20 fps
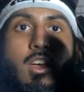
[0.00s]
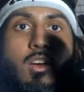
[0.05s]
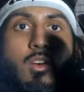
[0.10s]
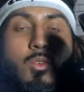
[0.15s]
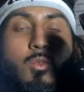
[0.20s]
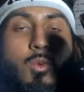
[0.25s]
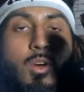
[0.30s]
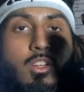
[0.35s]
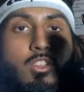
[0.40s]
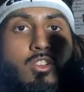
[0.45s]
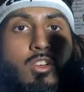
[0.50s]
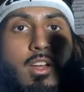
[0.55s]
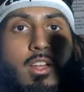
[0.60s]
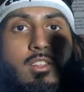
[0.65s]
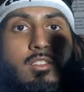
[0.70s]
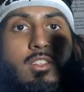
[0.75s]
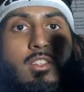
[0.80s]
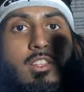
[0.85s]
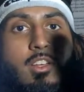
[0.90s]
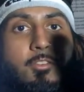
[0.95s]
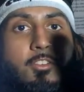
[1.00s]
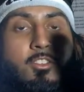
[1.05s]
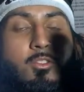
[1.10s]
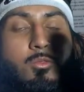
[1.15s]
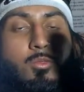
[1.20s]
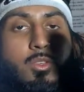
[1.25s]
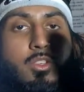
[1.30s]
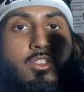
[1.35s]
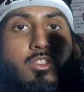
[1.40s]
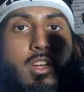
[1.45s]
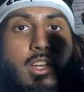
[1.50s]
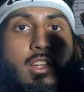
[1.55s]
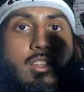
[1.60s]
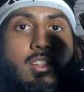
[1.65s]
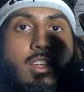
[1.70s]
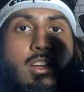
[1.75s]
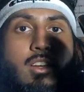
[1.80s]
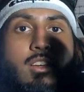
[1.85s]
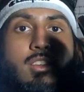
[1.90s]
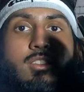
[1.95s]
the difference between trading
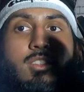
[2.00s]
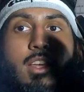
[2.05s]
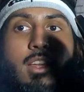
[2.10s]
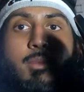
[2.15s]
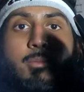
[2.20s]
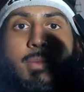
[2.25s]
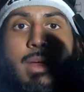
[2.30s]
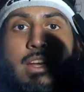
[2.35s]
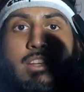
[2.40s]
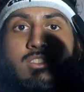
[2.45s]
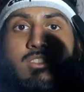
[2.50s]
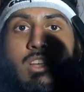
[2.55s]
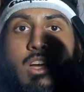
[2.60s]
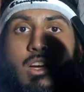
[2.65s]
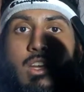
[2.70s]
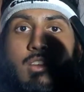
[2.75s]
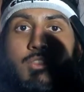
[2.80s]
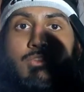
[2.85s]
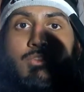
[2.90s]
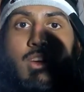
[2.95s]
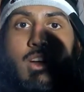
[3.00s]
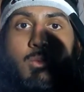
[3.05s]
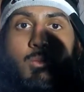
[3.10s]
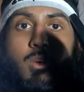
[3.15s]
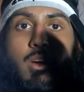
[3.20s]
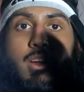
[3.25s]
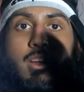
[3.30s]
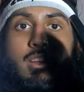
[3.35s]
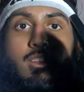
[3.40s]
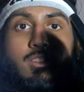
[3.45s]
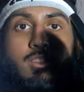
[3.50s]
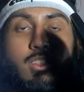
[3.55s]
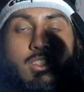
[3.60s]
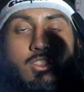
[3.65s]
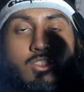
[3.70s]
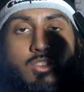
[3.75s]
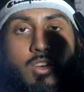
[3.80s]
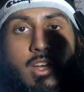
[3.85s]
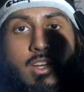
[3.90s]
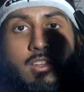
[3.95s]
tickers and penny stocking framework is in
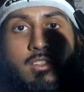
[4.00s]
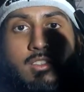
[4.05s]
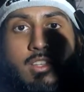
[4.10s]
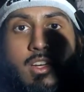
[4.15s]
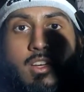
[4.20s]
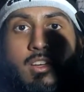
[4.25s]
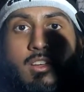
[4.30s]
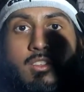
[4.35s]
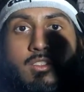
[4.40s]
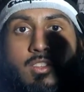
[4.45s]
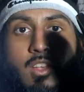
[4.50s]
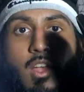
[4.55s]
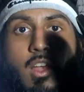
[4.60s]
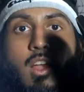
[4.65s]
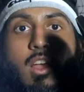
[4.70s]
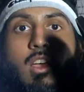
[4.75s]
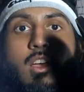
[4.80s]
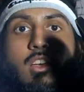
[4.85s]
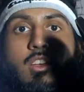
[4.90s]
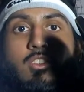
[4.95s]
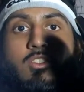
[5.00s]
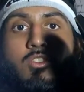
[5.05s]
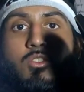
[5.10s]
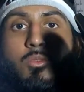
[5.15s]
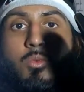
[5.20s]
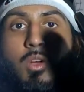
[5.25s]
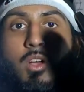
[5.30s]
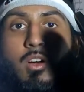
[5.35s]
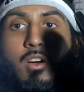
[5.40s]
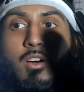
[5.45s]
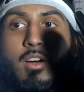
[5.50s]
trading tickers, you will